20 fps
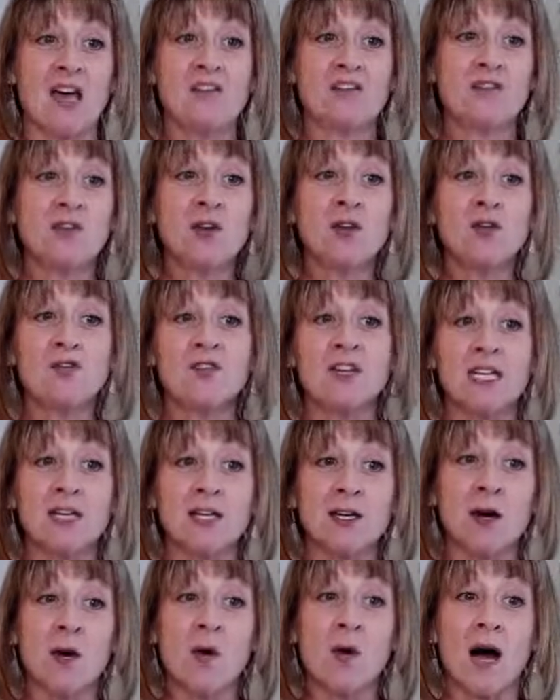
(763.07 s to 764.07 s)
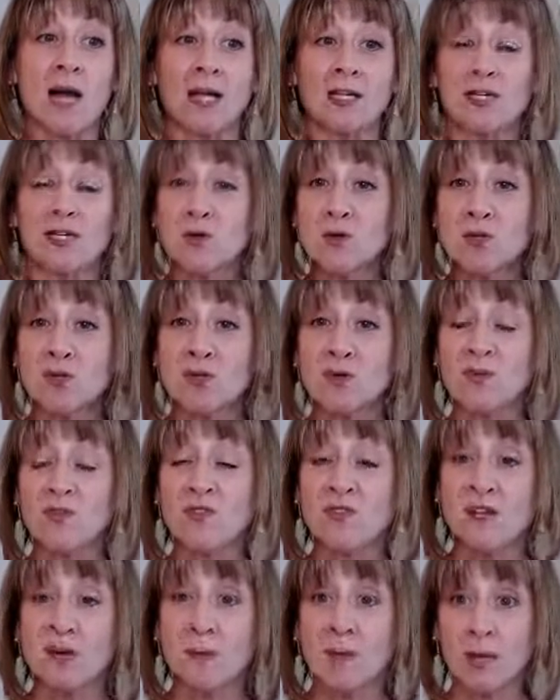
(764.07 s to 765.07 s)
full video on YouTube
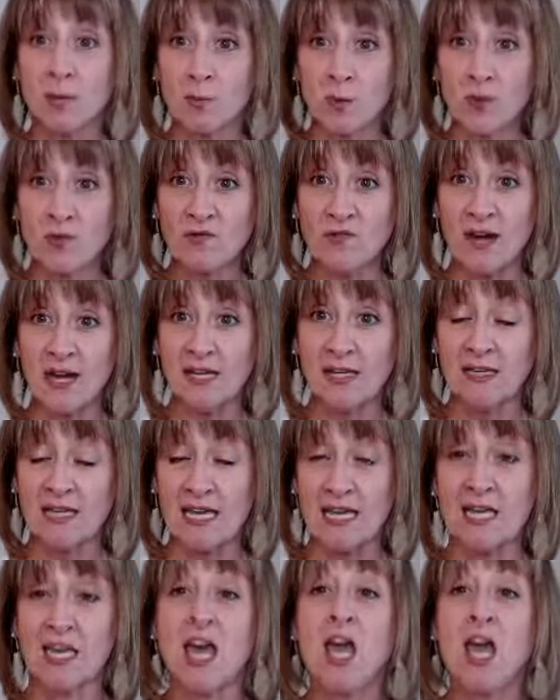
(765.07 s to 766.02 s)
via my profile link,